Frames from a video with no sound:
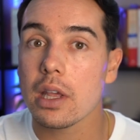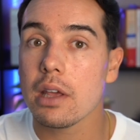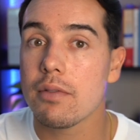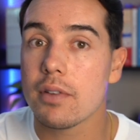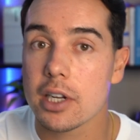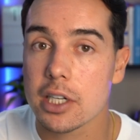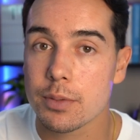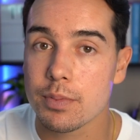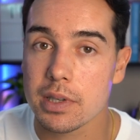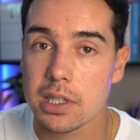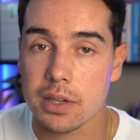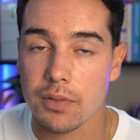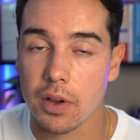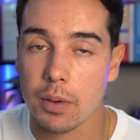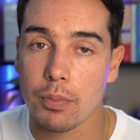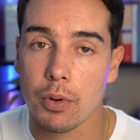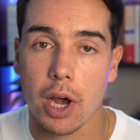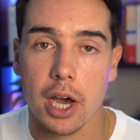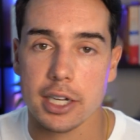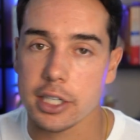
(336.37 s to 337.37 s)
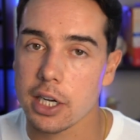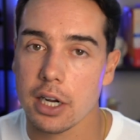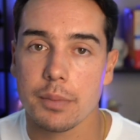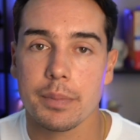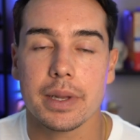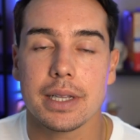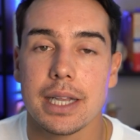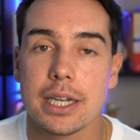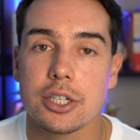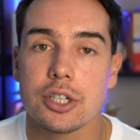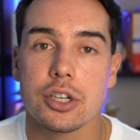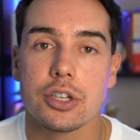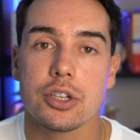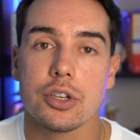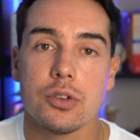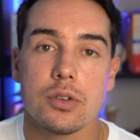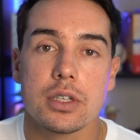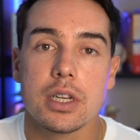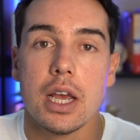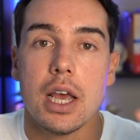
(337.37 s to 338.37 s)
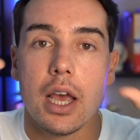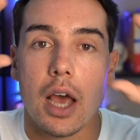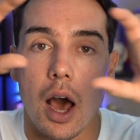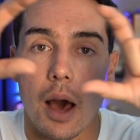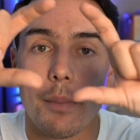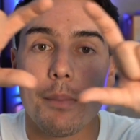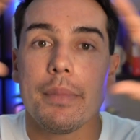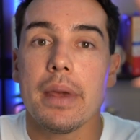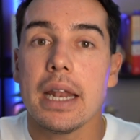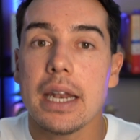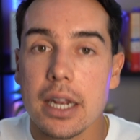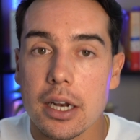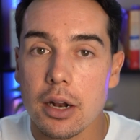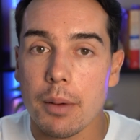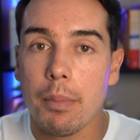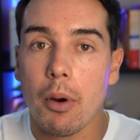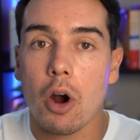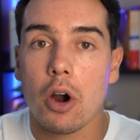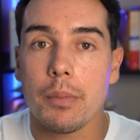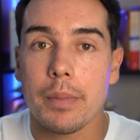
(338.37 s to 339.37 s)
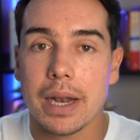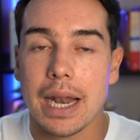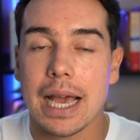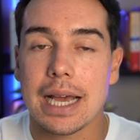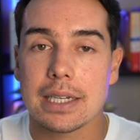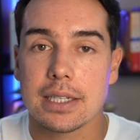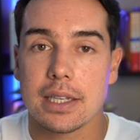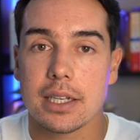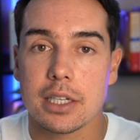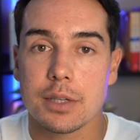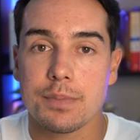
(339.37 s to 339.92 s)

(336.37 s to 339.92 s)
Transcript: even a specific project, but let's just use a media department as the